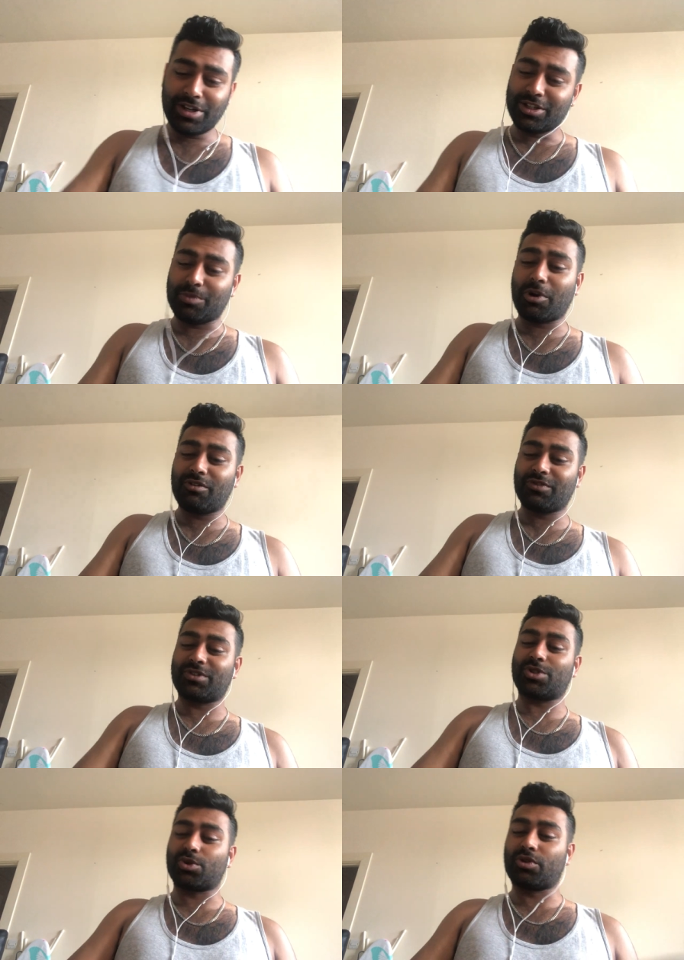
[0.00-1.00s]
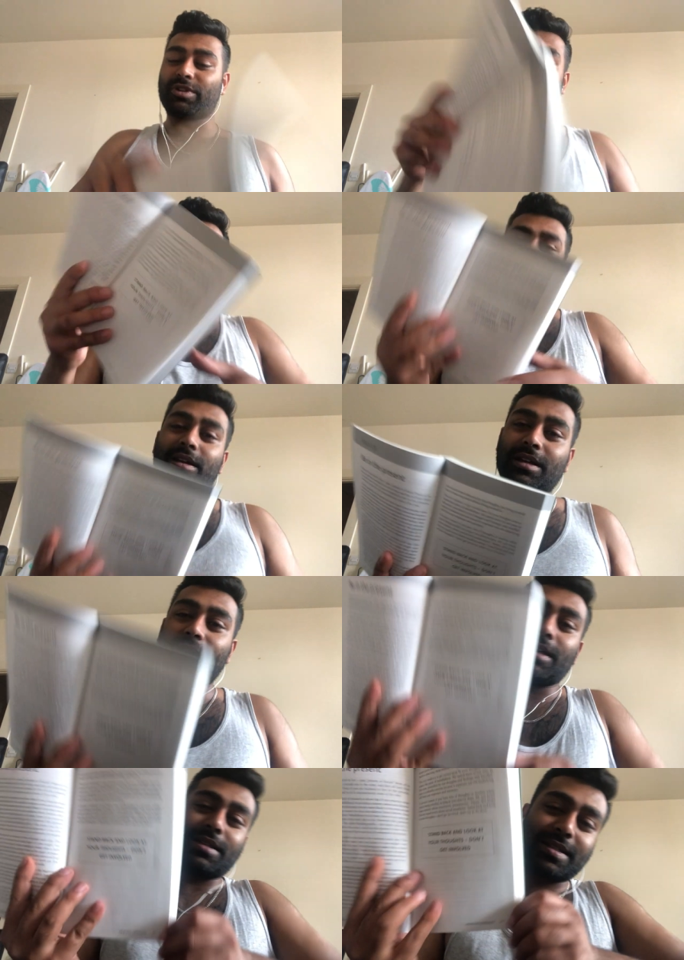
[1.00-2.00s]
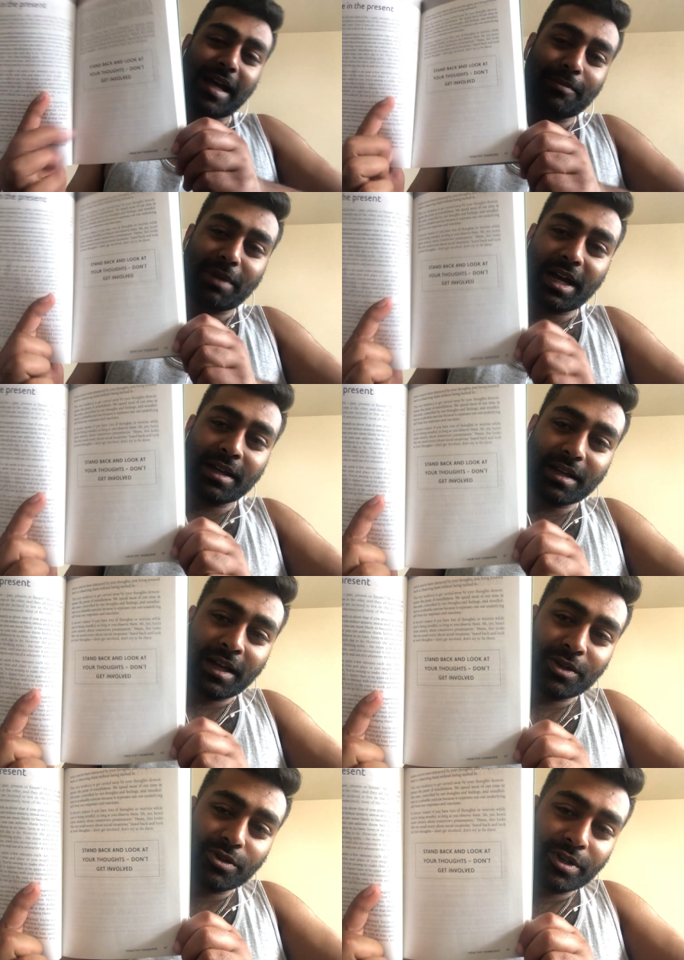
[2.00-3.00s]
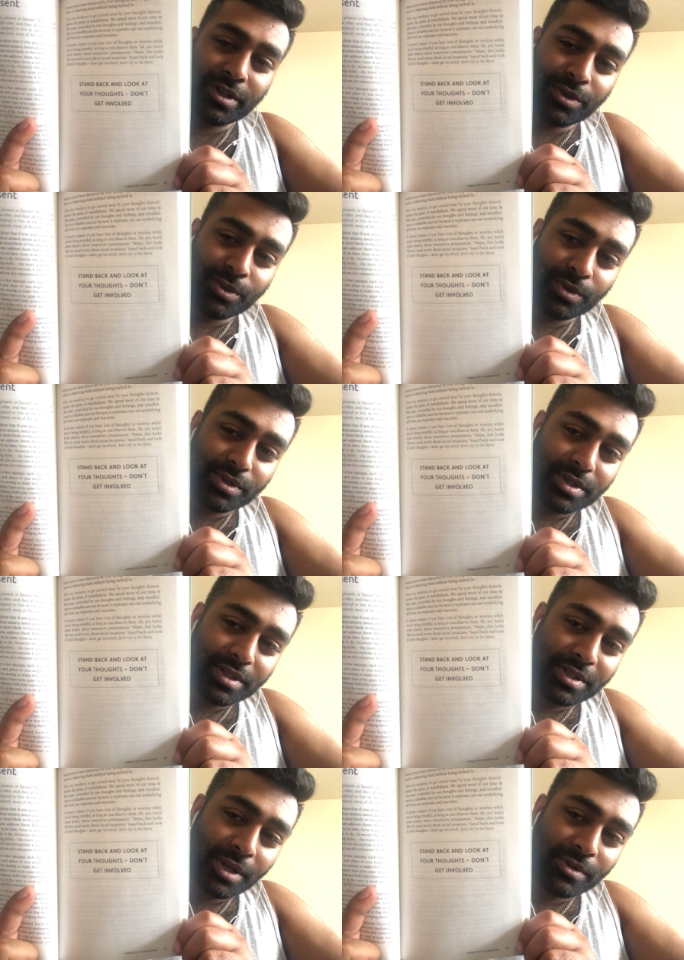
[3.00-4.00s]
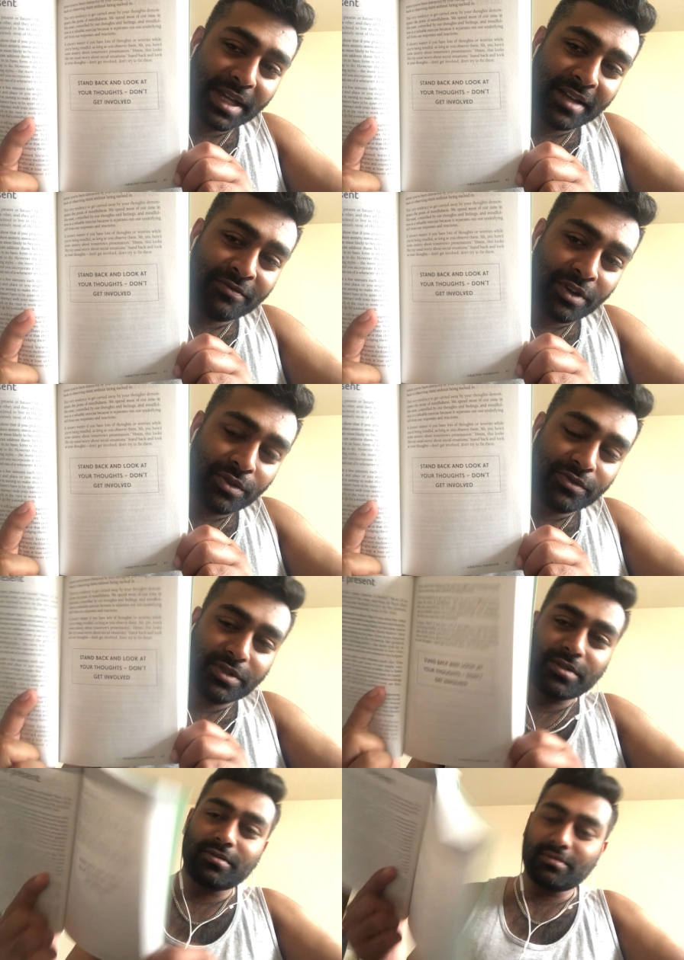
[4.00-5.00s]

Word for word: the moral of the story is stand back and look at your thoughts. Don't get involved.